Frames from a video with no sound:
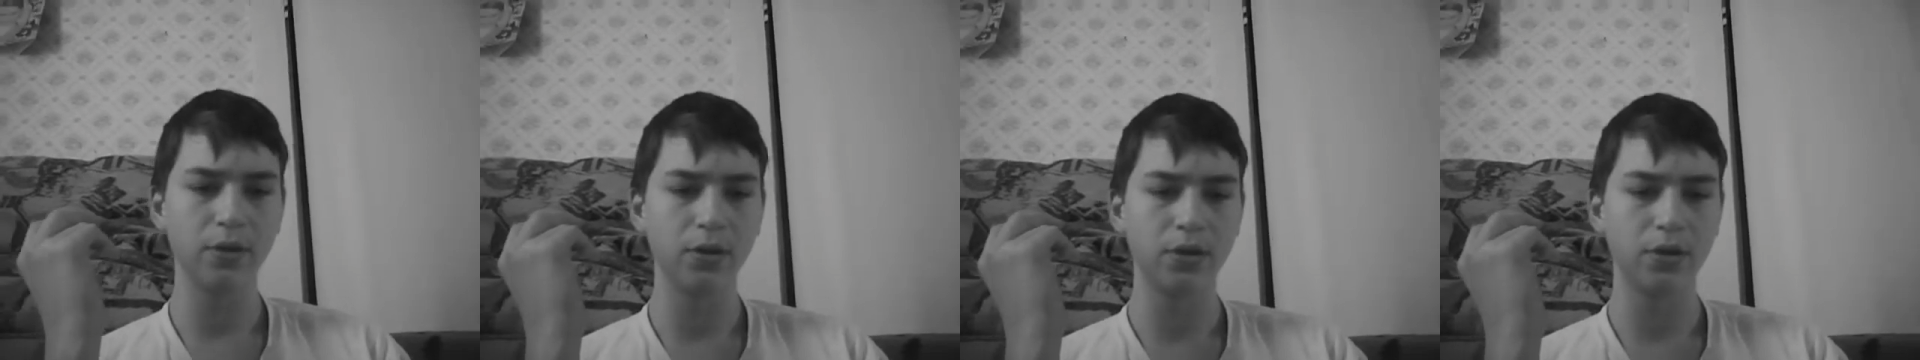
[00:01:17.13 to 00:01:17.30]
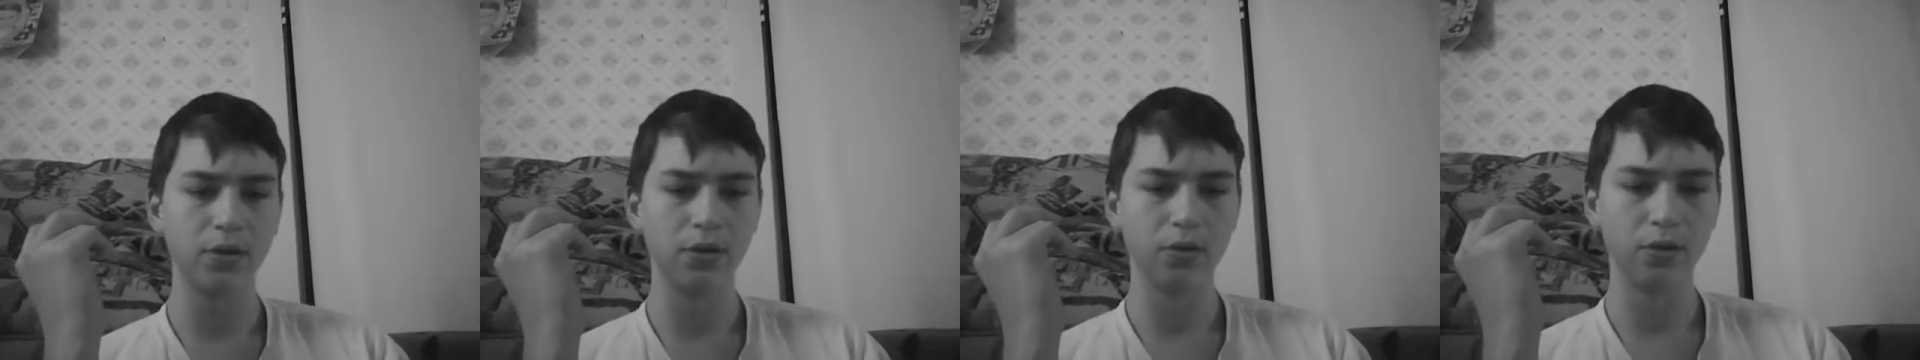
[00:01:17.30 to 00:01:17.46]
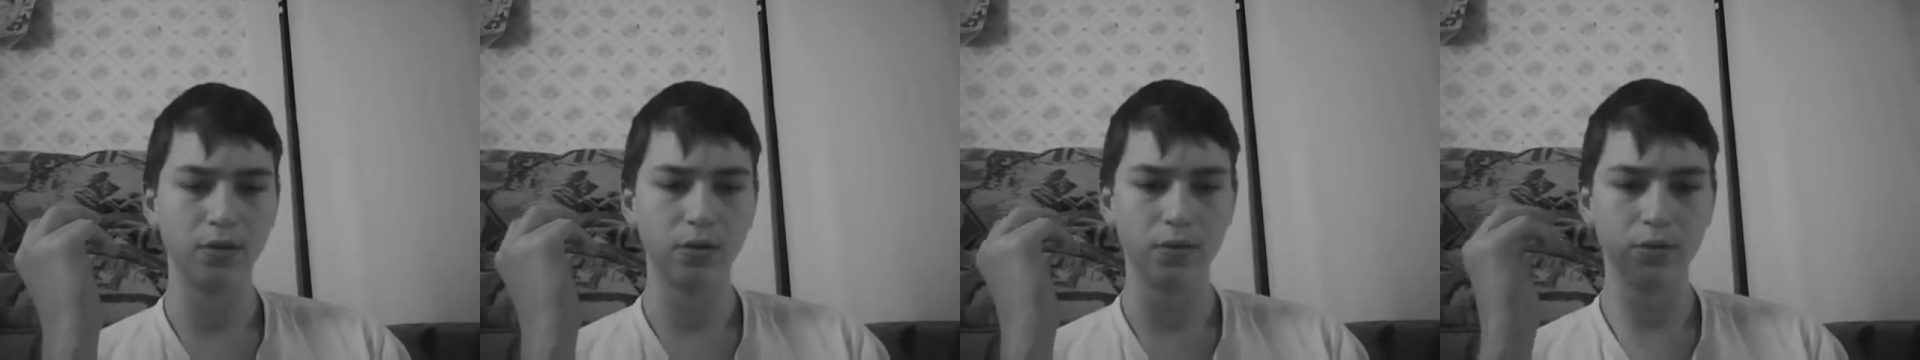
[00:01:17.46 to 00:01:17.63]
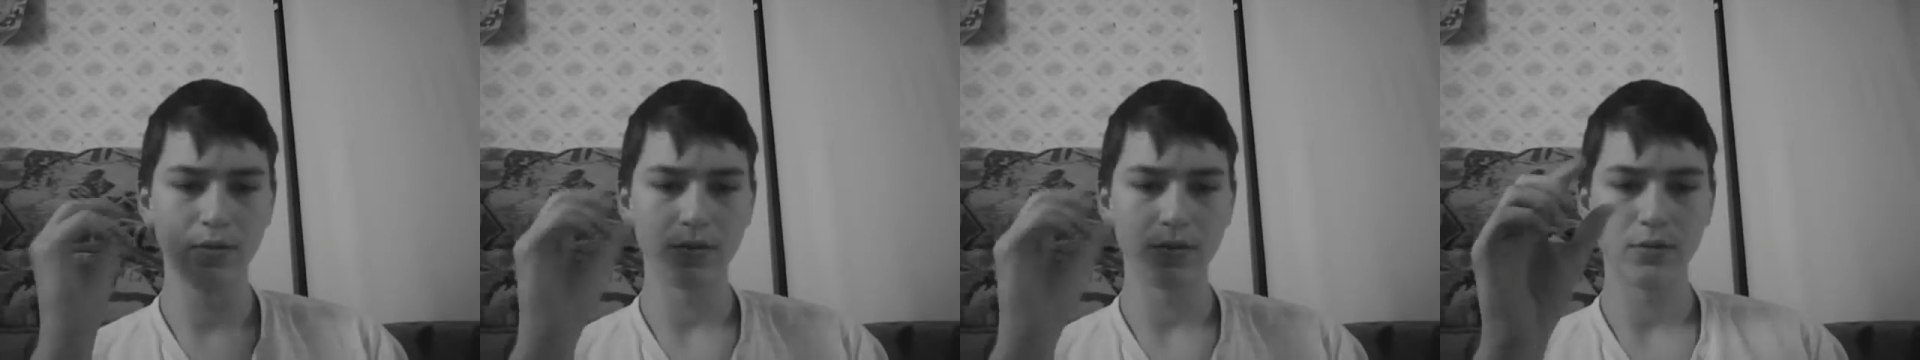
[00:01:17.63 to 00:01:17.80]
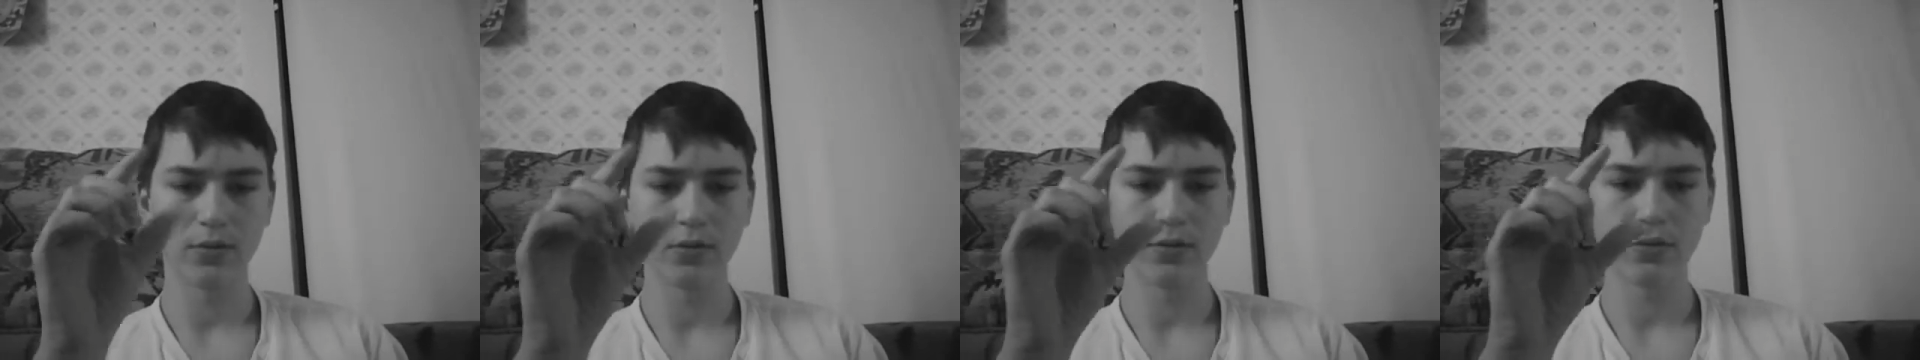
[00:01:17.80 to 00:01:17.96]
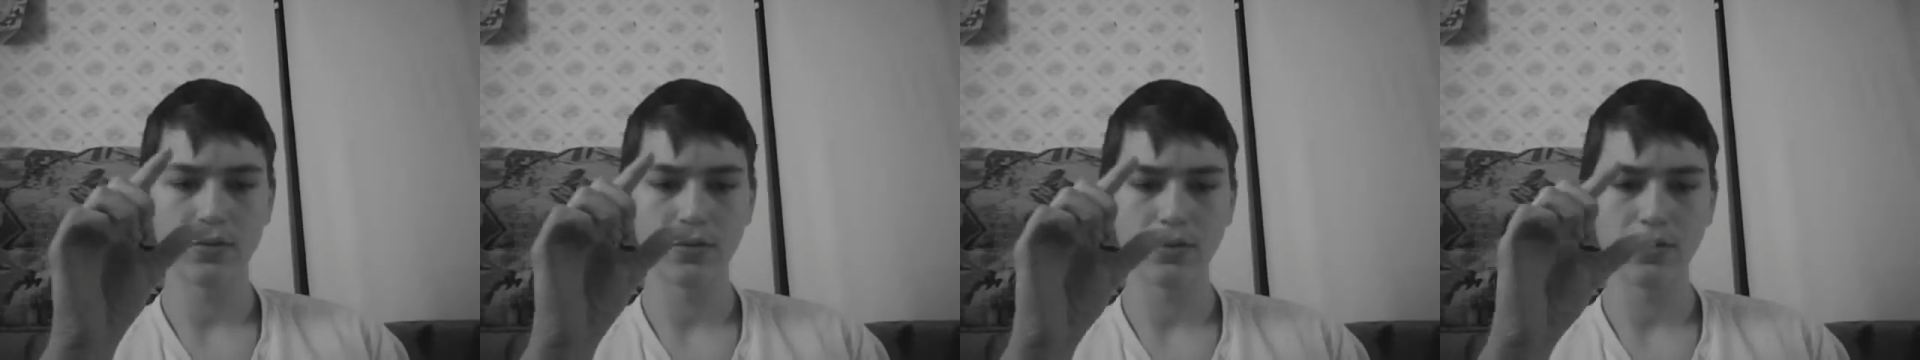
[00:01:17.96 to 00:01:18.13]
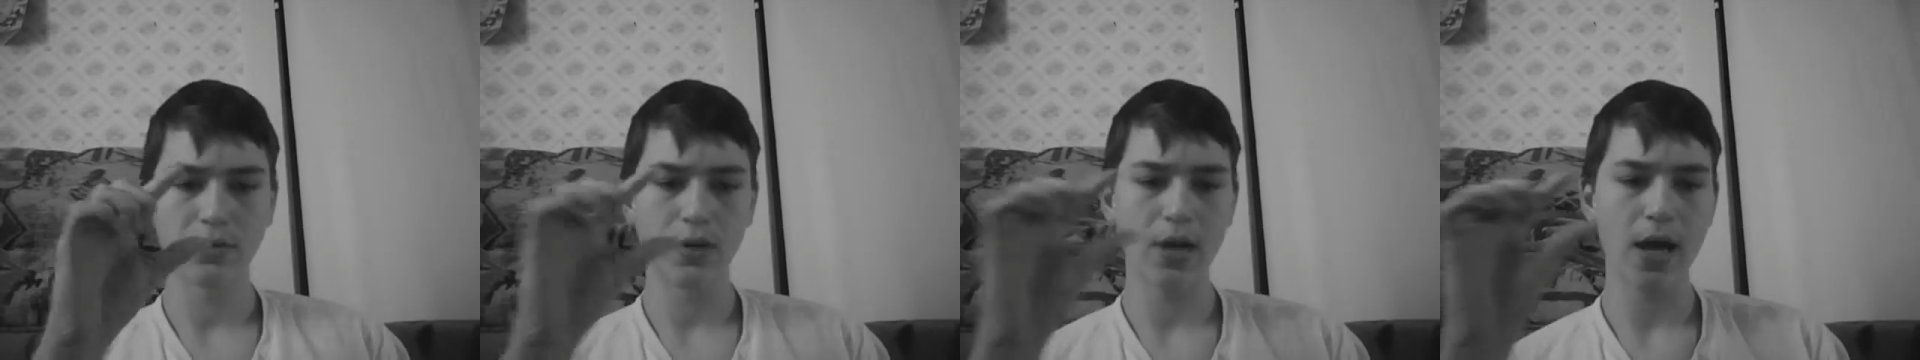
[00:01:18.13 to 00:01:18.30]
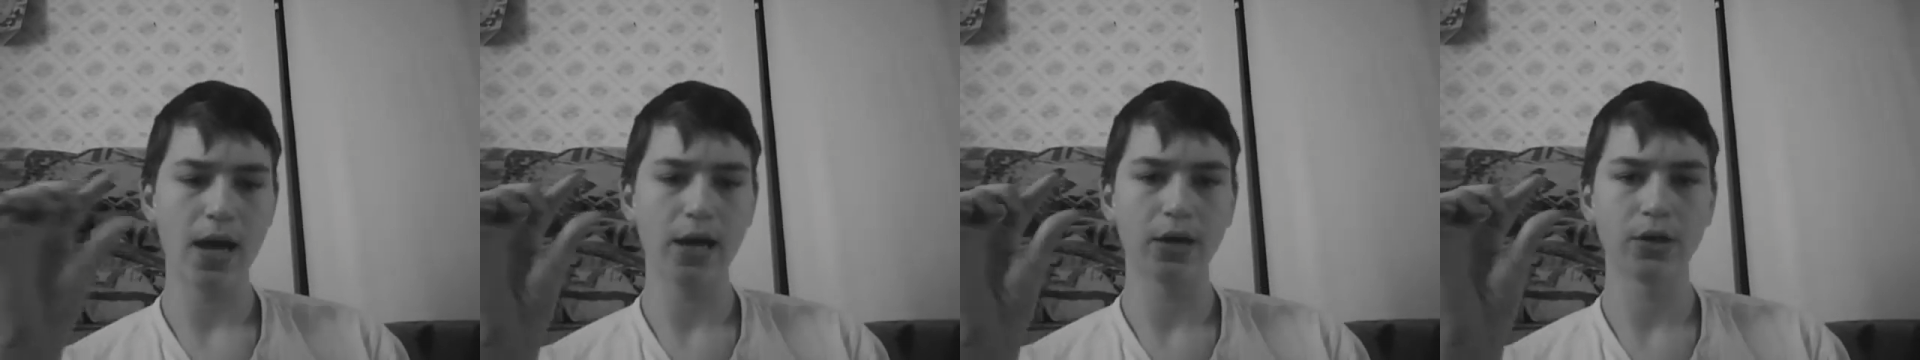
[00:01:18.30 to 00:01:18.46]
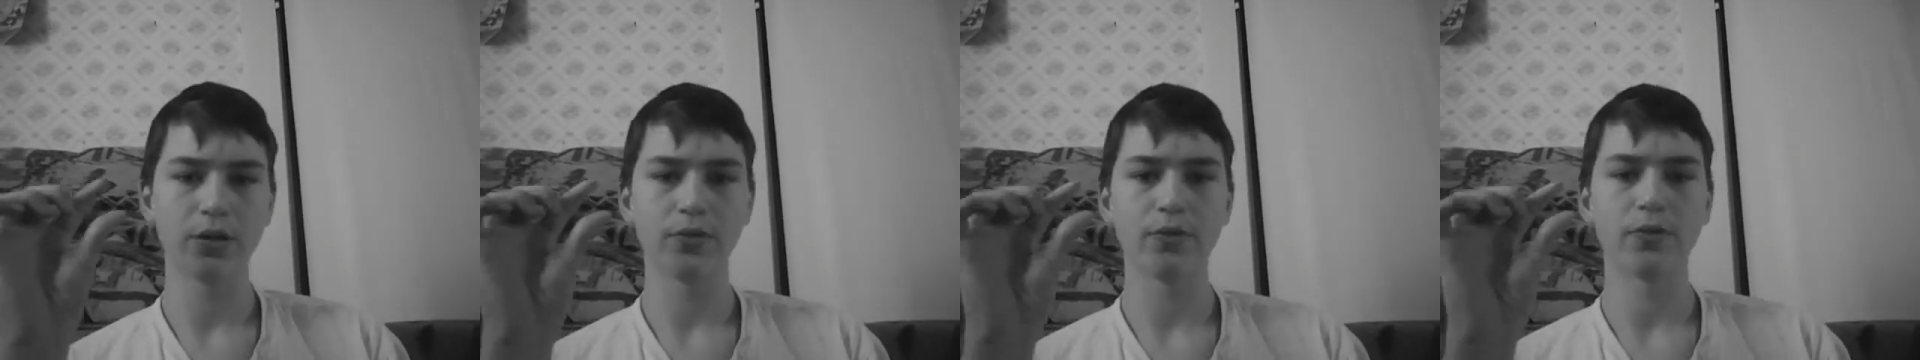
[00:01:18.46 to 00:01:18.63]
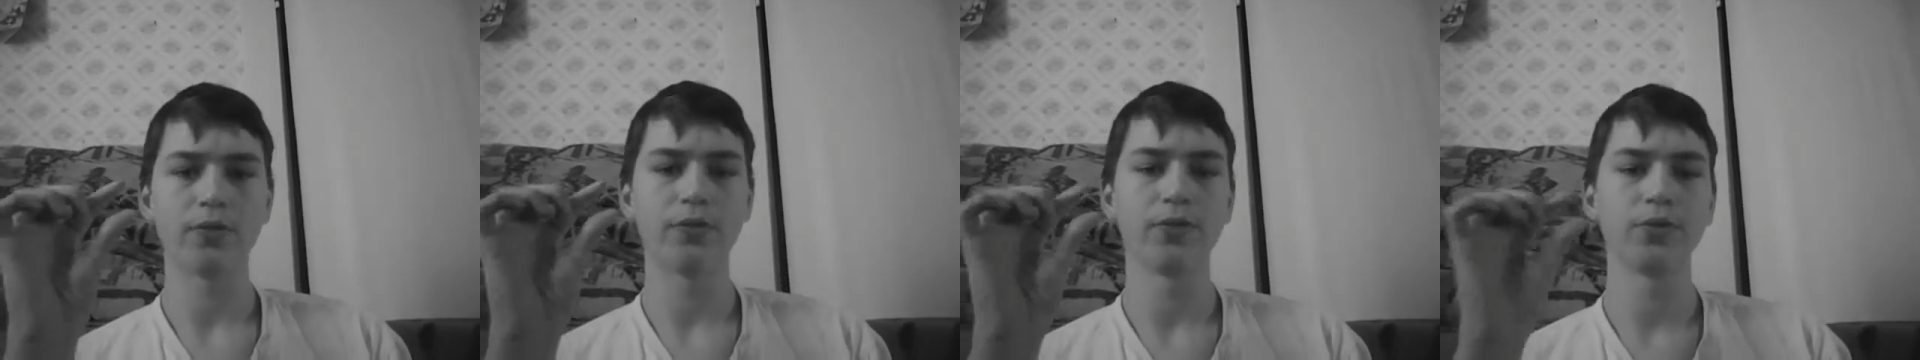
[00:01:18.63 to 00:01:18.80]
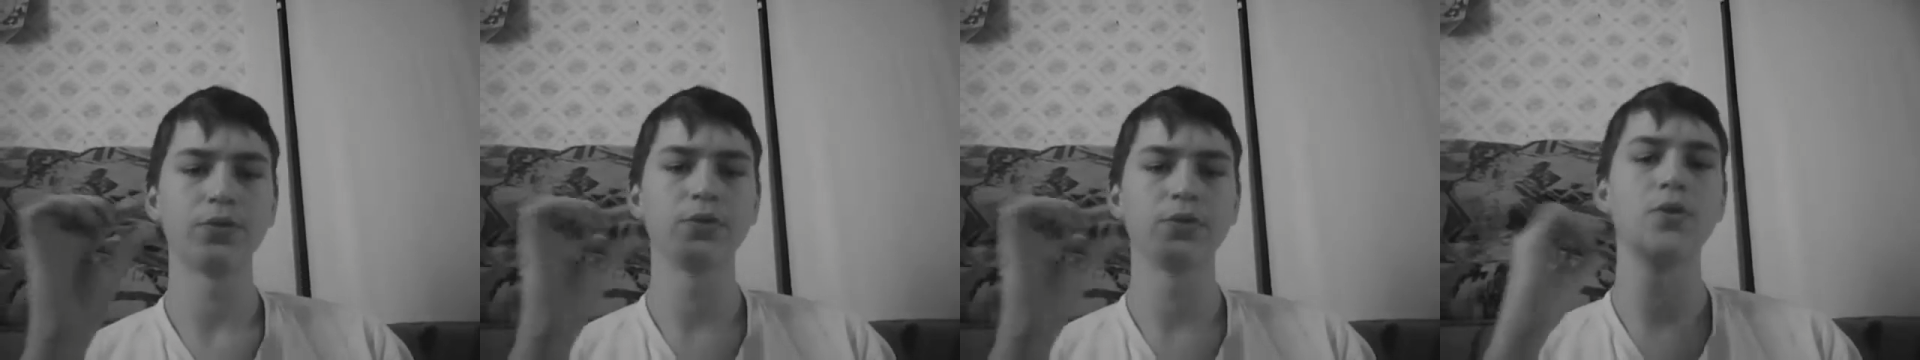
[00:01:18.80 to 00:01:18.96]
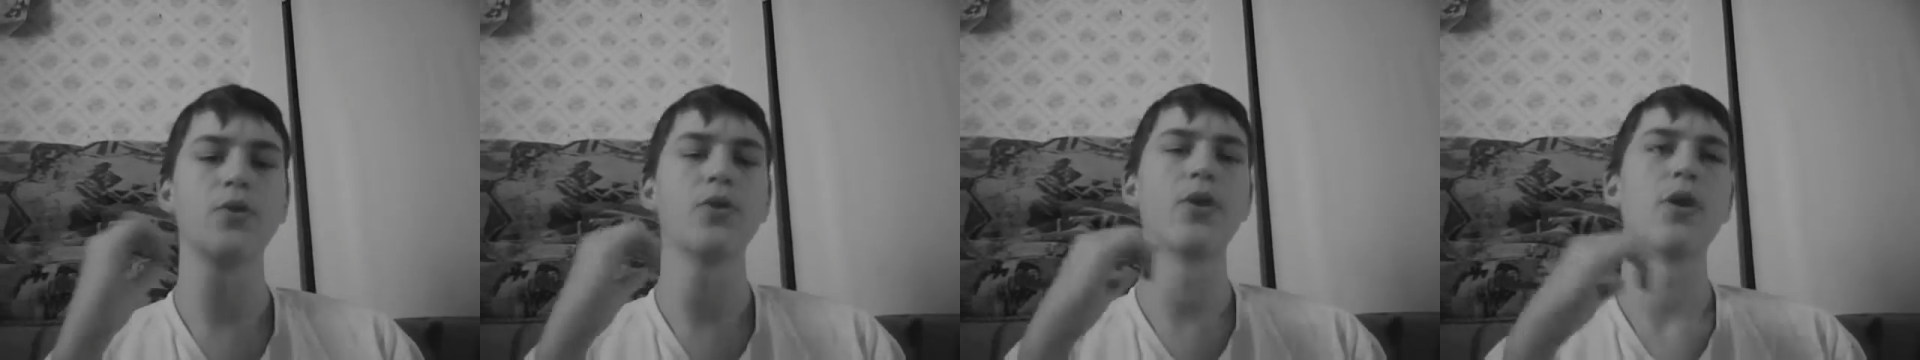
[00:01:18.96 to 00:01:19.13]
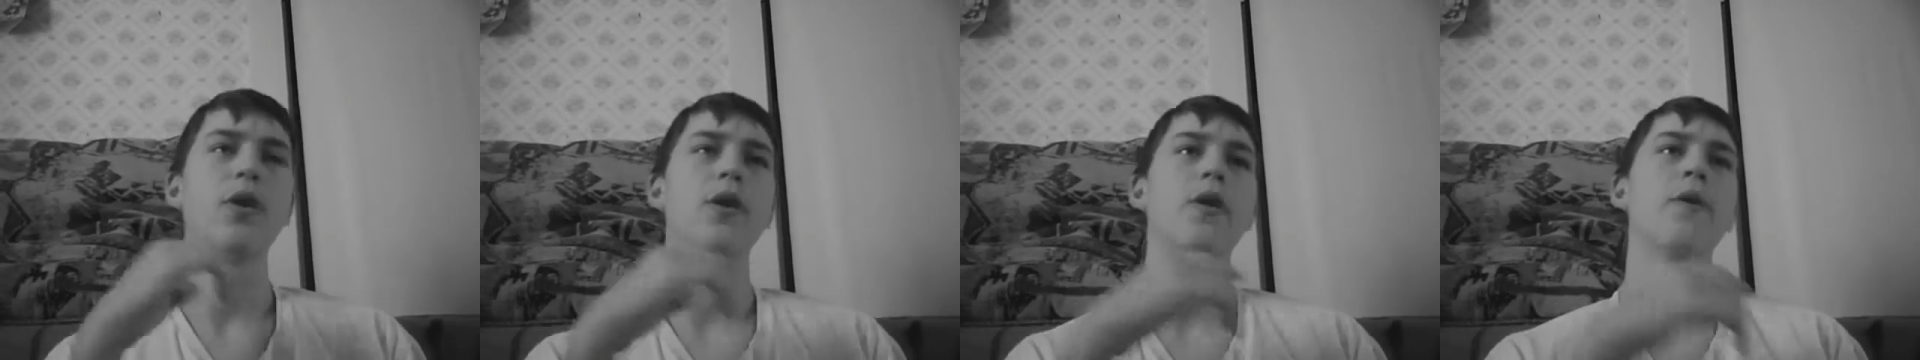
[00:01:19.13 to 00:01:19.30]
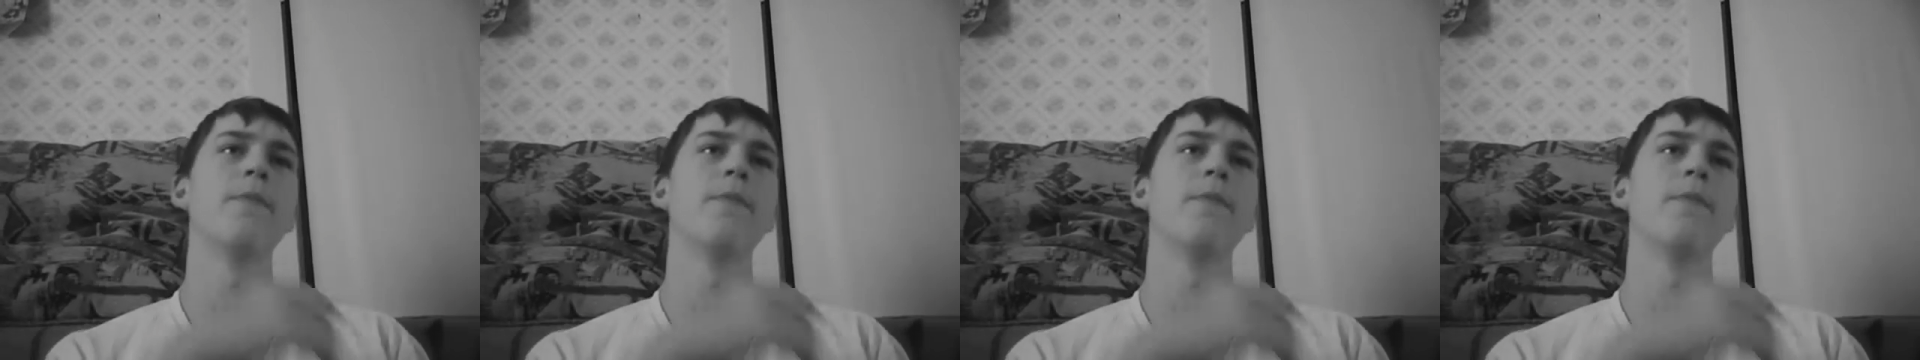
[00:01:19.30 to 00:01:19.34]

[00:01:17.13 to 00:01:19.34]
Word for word: little action or fizz loader.